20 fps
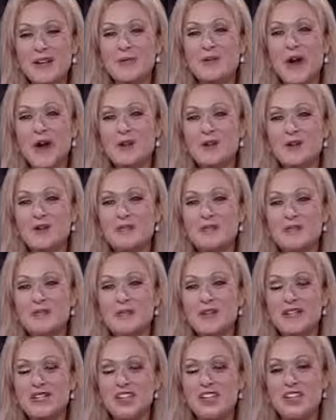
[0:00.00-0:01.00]
welcome to
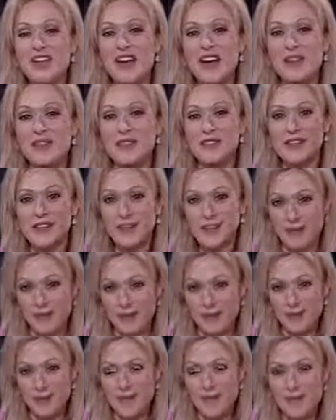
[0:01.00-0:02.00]
Mission Healthy
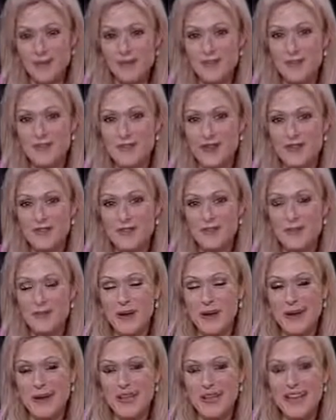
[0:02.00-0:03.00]
Living. My name is Beth
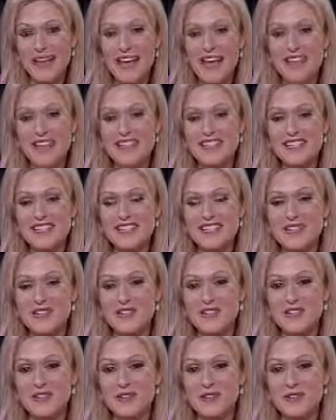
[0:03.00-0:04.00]
Trapani, and this is a
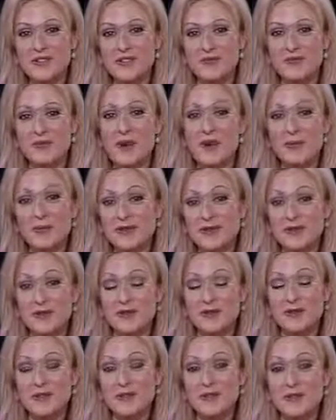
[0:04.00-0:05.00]
series of
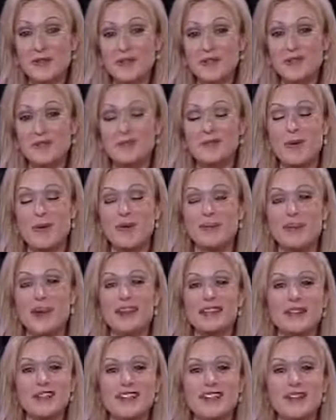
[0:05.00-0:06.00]
webisodes sponsored by the
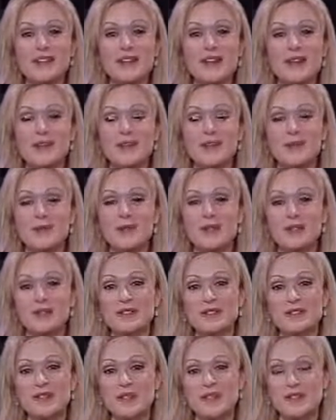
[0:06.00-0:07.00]
Pottstown Health and
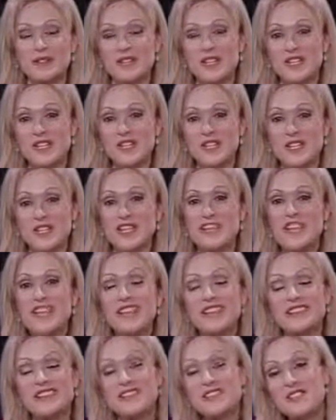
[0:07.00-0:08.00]
Wellness
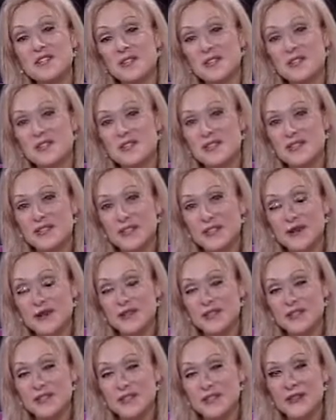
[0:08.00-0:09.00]
Foundation. This series is
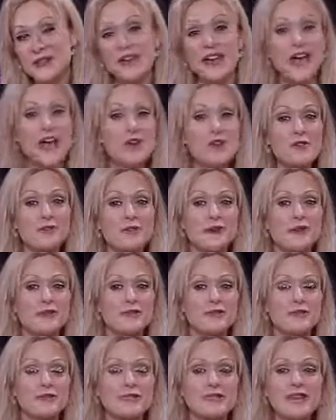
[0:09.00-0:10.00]
focusing on the health
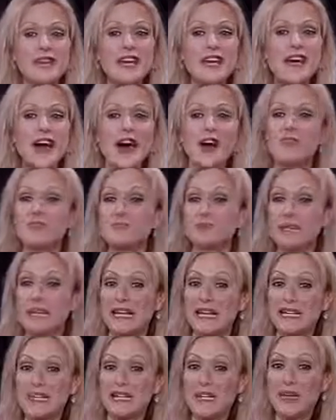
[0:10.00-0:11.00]
benefits of
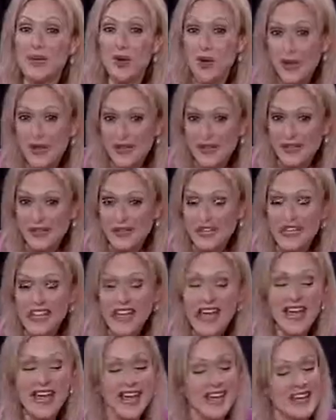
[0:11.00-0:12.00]
planting a garden.
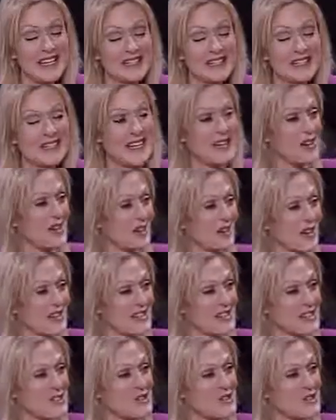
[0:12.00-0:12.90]
And today our guest